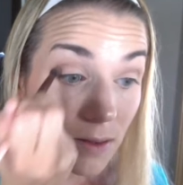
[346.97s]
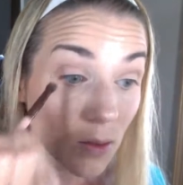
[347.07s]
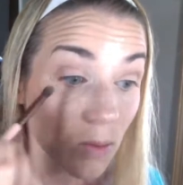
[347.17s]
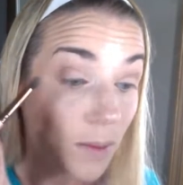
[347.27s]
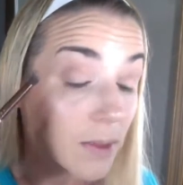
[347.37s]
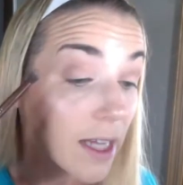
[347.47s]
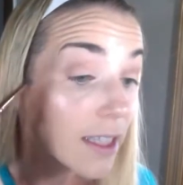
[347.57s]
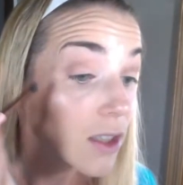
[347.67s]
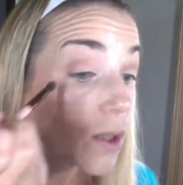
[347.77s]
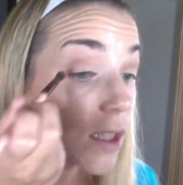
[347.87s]
where it
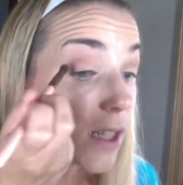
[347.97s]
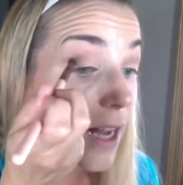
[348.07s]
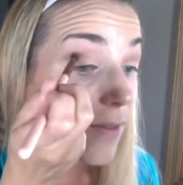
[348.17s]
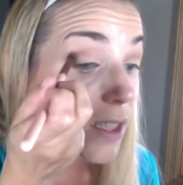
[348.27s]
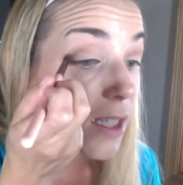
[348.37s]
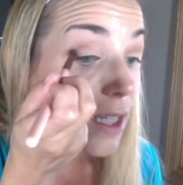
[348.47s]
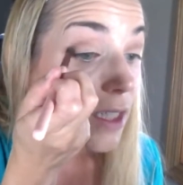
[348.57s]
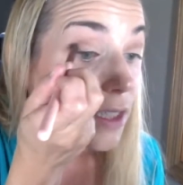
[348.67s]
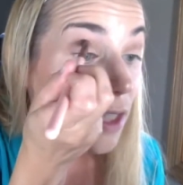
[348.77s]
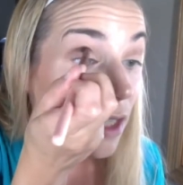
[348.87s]
blends, where you'll have it
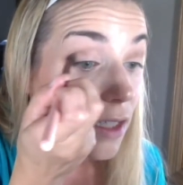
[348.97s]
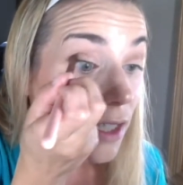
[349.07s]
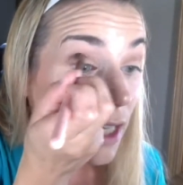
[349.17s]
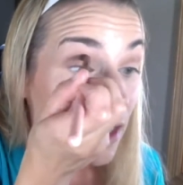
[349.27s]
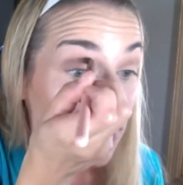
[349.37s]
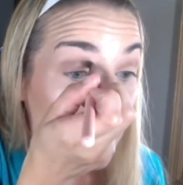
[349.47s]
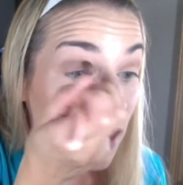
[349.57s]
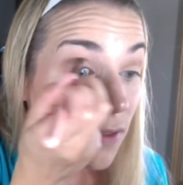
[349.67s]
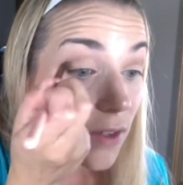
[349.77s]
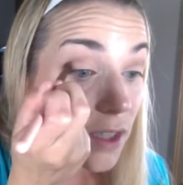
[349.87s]
darker kind of where
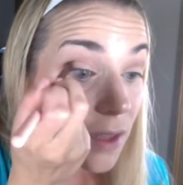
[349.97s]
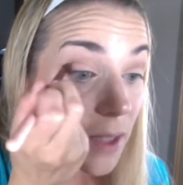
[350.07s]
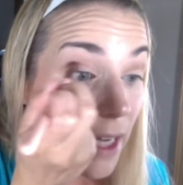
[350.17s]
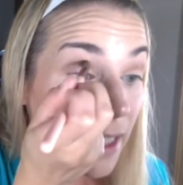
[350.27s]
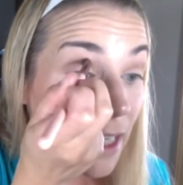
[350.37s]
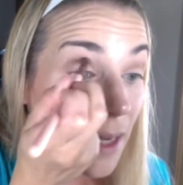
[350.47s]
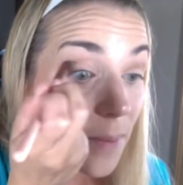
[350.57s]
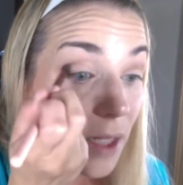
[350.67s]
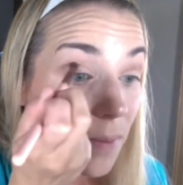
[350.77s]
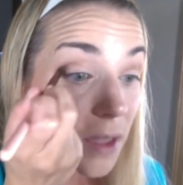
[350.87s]
you're first applying it,
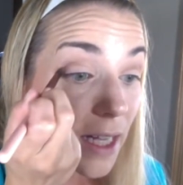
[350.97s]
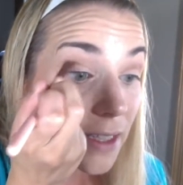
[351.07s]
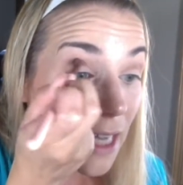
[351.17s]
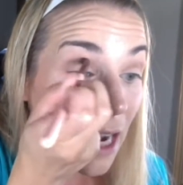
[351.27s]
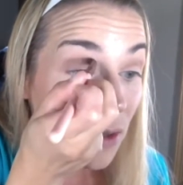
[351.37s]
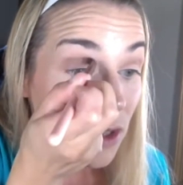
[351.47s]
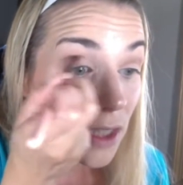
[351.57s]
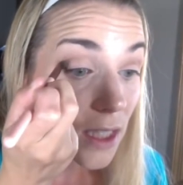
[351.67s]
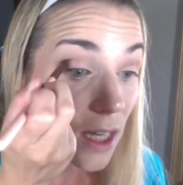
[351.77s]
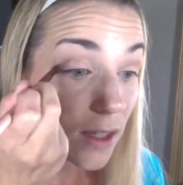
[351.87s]
but it blends out into
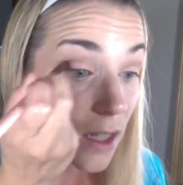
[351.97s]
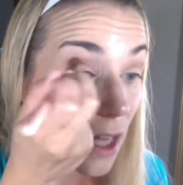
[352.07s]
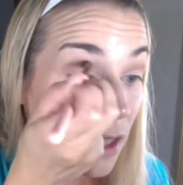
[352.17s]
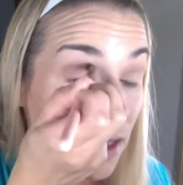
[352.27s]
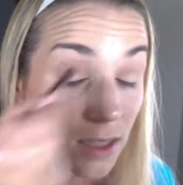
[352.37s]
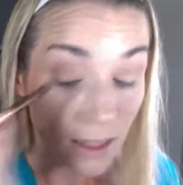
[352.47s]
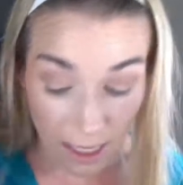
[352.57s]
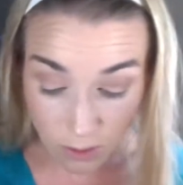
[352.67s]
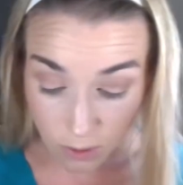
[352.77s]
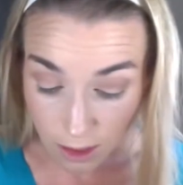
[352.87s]
the other colors, and
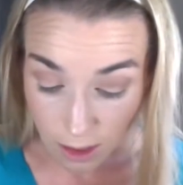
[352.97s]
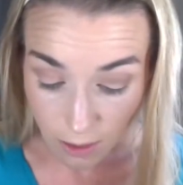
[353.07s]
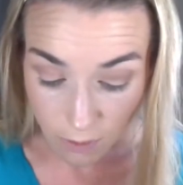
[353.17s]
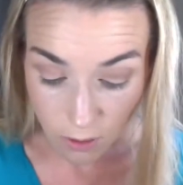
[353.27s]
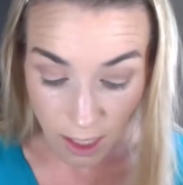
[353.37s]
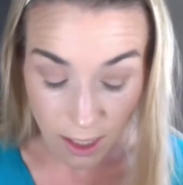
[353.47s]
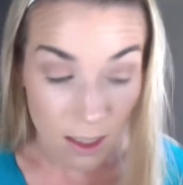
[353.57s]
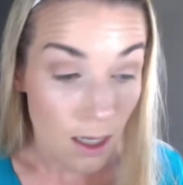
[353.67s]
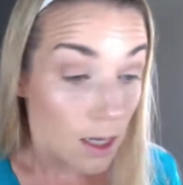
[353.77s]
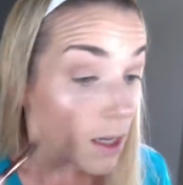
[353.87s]
that's what's going to give you that
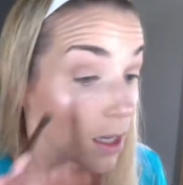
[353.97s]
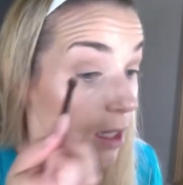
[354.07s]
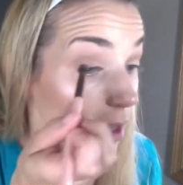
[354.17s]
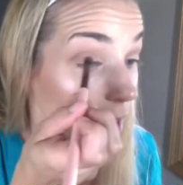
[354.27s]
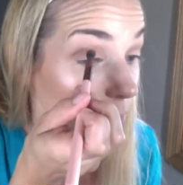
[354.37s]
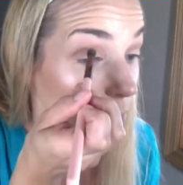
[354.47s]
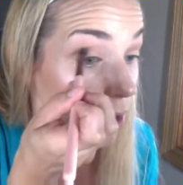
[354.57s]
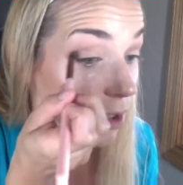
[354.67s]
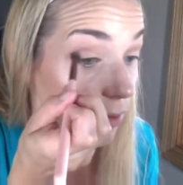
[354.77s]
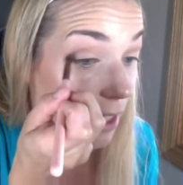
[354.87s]

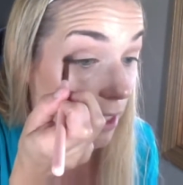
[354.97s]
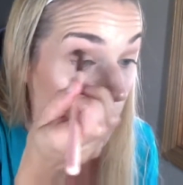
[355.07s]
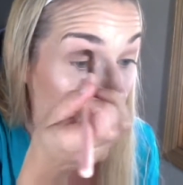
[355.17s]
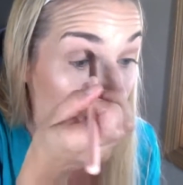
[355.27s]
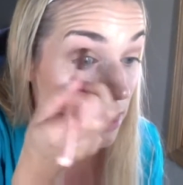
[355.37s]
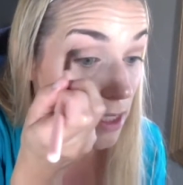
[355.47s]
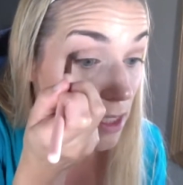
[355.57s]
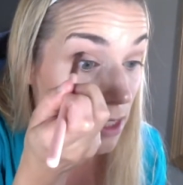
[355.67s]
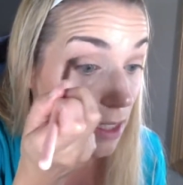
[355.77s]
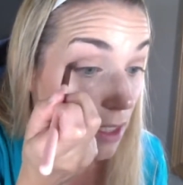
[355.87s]
more gradient
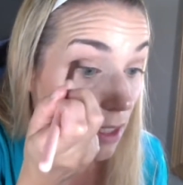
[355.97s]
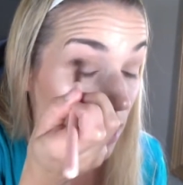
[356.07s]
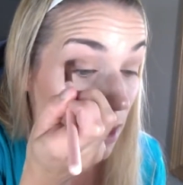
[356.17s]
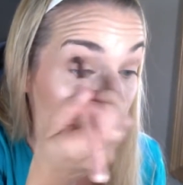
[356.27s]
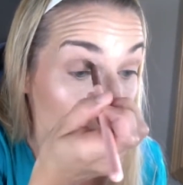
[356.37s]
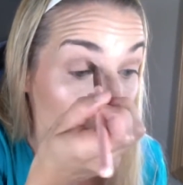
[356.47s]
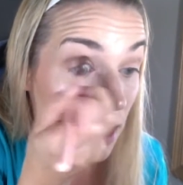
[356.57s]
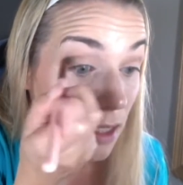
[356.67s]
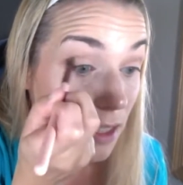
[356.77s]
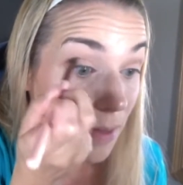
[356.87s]

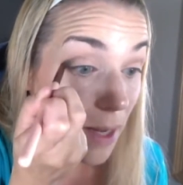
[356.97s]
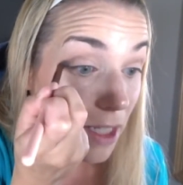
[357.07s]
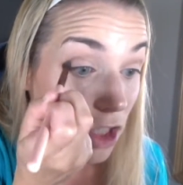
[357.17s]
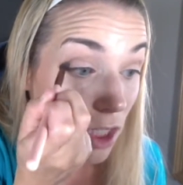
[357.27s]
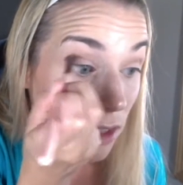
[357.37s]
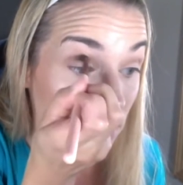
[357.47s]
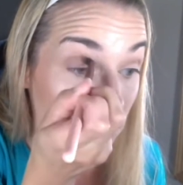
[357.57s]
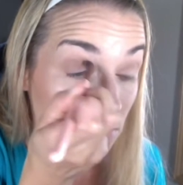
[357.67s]
dimension.